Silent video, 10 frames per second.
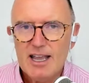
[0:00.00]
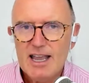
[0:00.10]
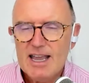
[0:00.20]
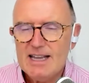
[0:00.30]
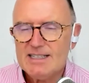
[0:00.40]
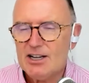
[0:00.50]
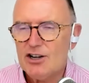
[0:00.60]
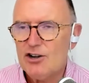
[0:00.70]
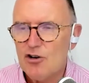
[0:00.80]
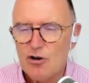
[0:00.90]
He's had
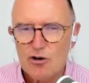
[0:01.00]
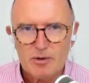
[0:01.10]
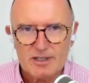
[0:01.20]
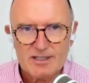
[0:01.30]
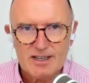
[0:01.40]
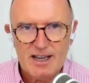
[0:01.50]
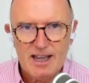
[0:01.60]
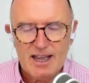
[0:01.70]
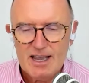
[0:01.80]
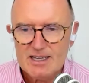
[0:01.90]
enormous
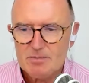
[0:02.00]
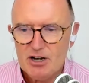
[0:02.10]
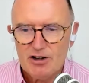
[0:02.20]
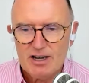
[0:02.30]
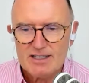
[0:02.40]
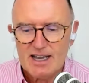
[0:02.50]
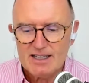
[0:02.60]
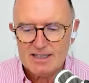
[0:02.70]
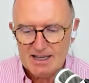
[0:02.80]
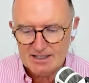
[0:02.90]
experience
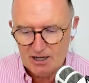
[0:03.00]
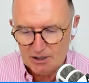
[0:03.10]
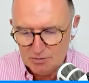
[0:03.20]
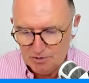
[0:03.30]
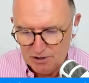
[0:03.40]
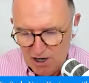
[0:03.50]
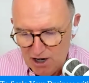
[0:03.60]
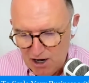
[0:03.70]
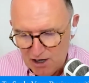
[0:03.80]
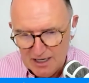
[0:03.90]
as an
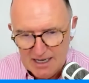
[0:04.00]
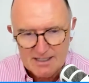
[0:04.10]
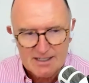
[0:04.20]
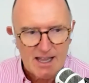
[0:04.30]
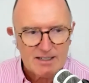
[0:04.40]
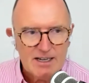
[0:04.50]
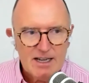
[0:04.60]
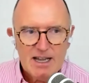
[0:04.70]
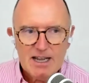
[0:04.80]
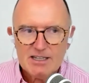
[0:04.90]
entrepreneur. He's had
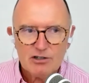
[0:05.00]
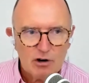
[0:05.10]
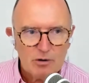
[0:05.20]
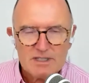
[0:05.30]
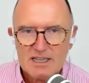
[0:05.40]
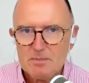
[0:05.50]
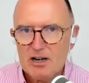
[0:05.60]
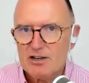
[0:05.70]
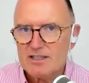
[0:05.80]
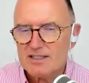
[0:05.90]
enormous
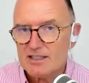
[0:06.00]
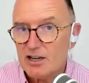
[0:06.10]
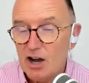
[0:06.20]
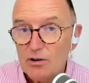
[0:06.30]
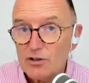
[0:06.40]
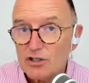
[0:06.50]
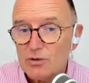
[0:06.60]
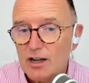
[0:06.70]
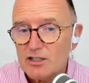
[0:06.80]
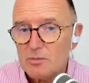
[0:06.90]
experience as a coach to
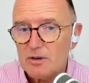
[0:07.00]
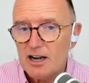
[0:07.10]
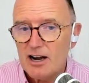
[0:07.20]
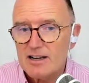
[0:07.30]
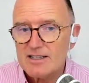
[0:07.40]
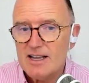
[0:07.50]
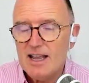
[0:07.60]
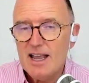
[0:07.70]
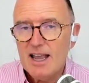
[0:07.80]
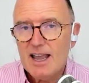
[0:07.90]
entrepreneurs.
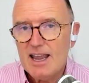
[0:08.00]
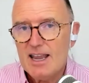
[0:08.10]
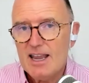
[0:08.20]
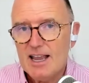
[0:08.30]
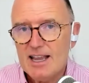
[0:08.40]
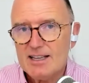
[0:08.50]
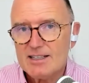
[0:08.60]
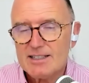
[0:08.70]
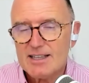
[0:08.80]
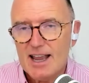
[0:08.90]
He
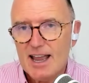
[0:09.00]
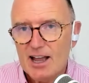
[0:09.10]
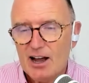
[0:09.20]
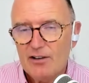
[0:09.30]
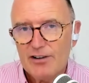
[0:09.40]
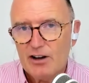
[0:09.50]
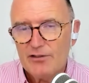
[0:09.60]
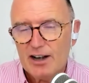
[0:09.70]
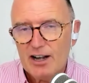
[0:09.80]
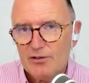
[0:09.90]
is
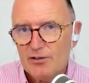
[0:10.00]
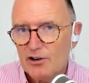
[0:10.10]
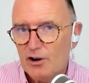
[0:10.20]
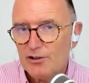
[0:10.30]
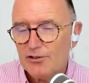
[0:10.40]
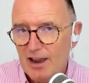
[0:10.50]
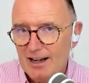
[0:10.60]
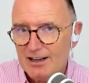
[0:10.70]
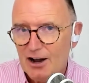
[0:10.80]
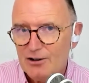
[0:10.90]
very often called the
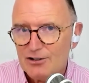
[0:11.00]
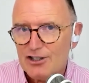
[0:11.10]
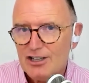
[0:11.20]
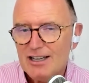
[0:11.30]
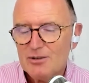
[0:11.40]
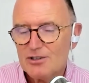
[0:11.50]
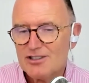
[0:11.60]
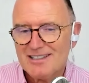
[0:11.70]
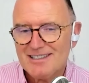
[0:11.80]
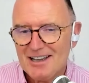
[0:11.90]
fail coach, which
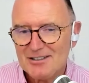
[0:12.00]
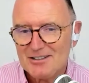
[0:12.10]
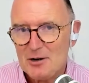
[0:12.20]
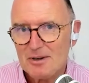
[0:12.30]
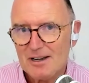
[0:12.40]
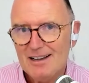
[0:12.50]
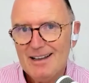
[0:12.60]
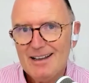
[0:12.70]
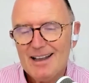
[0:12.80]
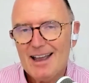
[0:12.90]
doesn't sound terribly
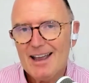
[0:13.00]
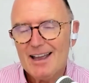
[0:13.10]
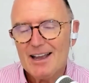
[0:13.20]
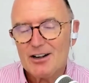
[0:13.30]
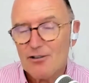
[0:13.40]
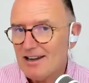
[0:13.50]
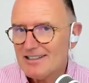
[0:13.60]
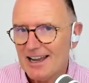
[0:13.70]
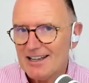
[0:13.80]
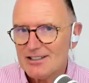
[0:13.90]
a great
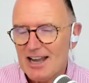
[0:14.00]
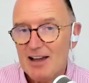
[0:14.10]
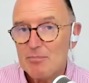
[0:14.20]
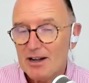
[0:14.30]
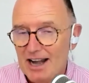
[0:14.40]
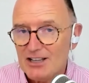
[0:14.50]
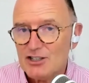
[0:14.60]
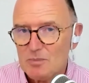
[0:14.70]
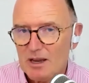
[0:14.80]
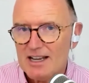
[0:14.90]
title to have, but it
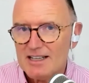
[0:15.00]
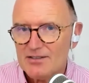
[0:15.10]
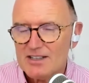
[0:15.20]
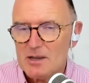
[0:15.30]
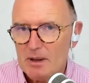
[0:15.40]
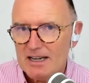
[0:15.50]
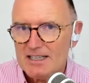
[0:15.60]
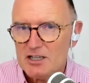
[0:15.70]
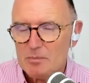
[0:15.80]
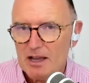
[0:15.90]
actually is because of his
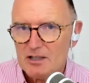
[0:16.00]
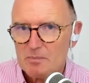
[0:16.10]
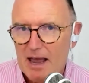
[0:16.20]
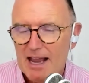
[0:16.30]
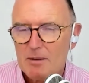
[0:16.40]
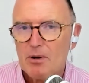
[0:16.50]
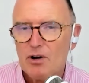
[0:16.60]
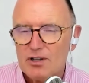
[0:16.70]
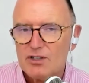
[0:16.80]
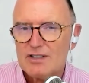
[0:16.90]
ability to bounce back, but
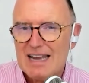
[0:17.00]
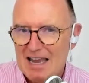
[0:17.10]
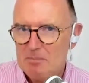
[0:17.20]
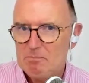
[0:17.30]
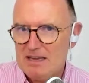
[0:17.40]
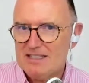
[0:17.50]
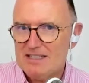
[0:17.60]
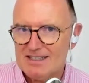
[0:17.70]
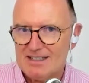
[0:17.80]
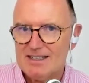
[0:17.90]
also to help
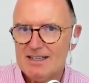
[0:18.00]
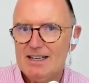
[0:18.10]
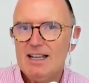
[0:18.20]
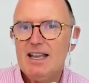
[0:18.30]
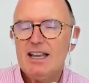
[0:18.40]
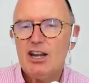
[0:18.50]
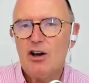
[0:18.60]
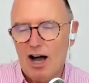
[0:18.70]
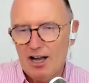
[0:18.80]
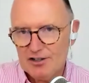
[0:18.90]
businesses
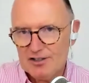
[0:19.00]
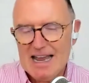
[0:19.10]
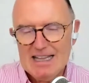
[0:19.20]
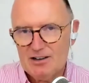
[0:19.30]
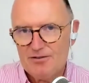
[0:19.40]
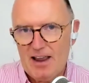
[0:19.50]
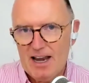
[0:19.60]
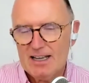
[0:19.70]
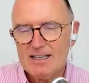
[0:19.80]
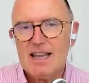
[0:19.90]
understand their
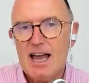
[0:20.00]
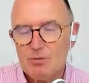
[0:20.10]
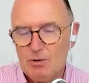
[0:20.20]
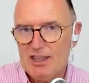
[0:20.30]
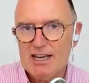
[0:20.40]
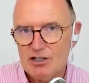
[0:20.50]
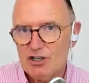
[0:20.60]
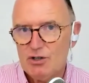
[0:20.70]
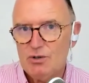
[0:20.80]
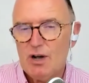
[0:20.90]
failings and what they can
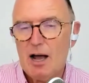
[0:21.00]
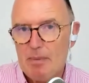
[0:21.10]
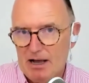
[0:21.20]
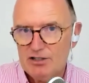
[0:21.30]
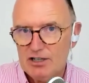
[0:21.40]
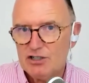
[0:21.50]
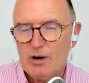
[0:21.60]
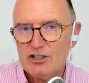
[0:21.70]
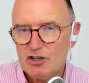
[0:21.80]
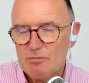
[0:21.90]
do about it to
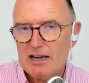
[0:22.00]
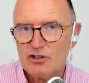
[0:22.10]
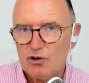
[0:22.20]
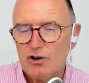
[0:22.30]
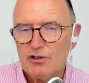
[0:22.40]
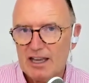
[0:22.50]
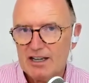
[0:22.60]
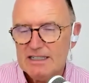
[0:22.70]
actually make sure that